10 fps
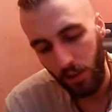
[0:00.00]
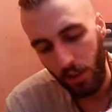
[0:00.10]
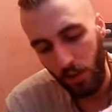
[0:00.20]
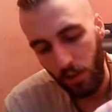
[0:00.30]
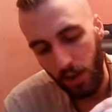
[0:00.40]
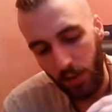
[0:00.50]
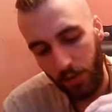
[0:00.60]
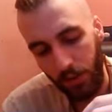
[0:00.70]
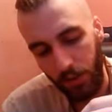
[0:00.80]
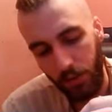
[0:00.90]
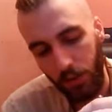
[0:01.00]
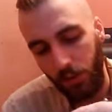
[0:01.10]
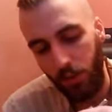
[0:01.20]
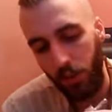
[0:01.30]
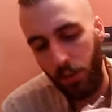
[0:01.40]
Go round
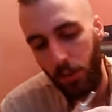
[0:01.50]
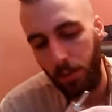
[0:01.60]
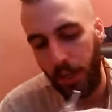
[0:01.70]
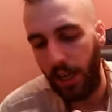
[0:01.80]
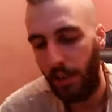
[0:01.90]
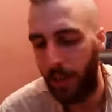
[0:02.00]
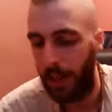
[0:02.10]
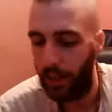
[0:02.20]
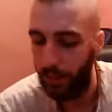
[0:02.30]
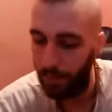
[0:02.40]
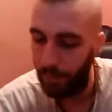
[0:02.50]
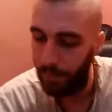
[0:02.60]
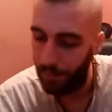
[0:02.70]
to Pink Man.